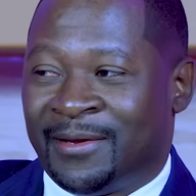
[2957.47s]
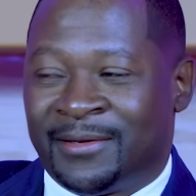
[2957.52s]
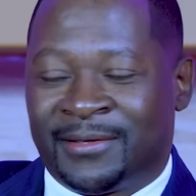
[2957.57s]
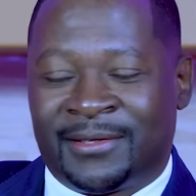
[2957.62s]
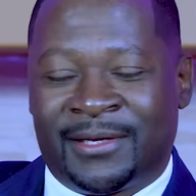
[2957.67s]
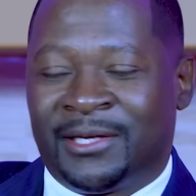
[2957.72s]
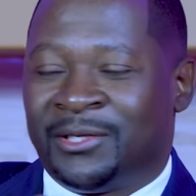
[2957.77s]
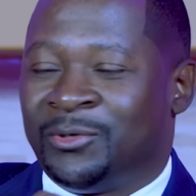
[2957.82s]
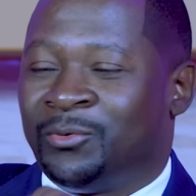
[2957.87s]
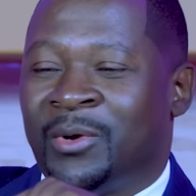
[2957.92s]

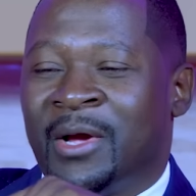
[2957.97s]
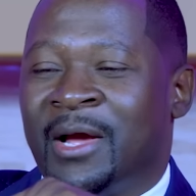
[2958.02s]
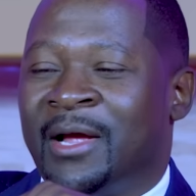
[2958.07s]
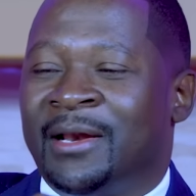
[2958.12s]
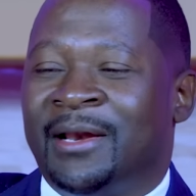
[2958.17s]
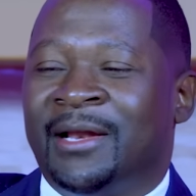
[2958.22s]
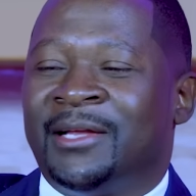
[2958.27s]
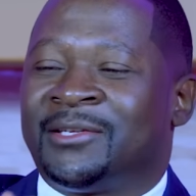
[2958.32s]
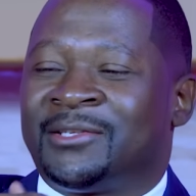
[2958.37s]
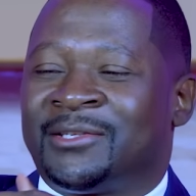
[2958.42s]
Said,
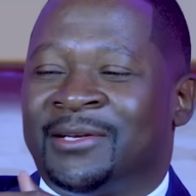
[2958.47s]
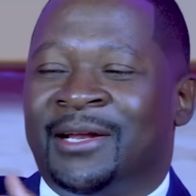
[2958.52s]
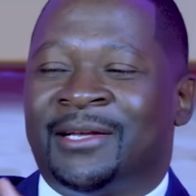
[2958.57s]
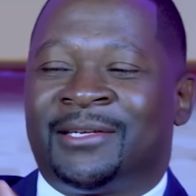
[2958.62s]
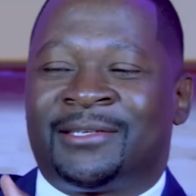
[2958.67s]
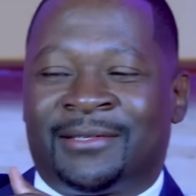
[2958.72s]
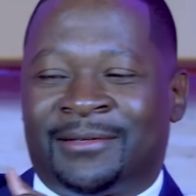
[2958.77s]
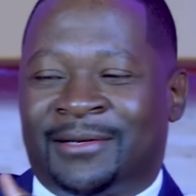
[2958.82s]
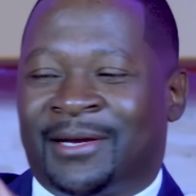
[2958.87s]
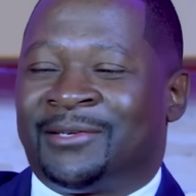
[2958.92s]

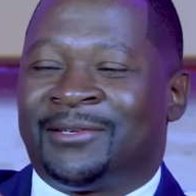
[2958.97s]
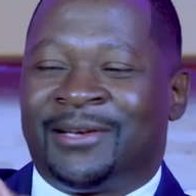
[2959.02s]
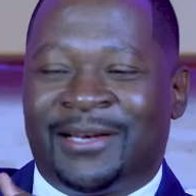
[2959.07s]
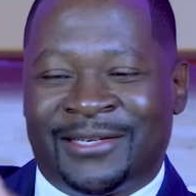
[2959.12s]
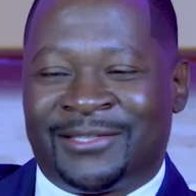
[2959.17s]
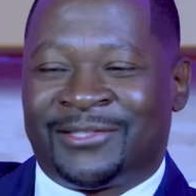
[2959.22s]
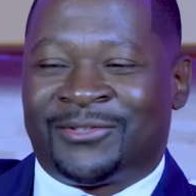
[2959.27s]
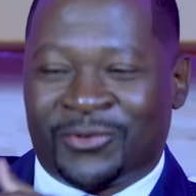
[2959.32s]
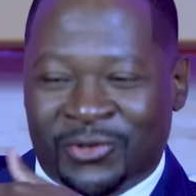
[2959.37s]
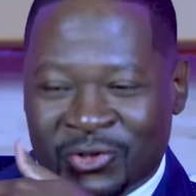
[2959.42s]
let's at
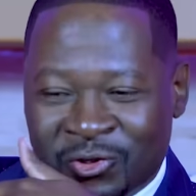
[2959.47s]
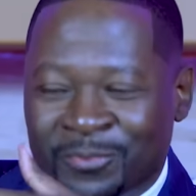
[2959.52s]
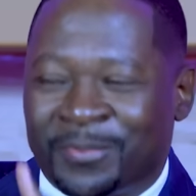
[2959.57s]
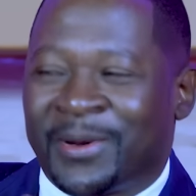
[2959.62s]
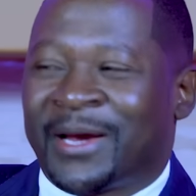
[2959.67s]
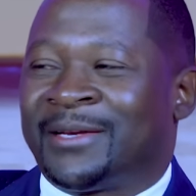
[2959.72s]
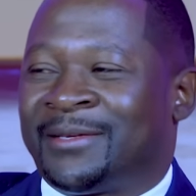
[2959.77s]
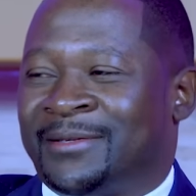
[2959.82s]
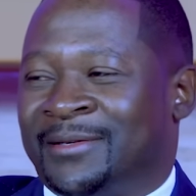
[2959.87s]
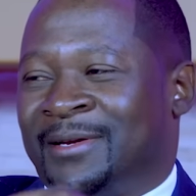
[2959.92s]
least
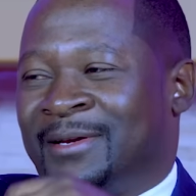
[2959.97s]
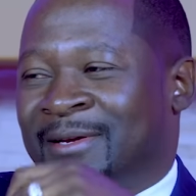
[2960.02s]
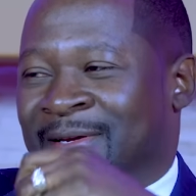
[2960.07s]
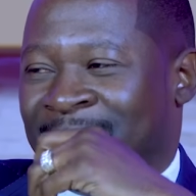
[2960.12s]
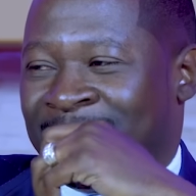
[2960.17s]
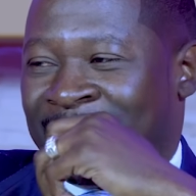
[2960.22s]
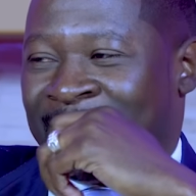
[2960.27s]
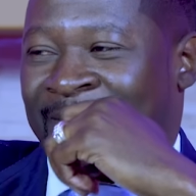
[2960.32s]
respect her.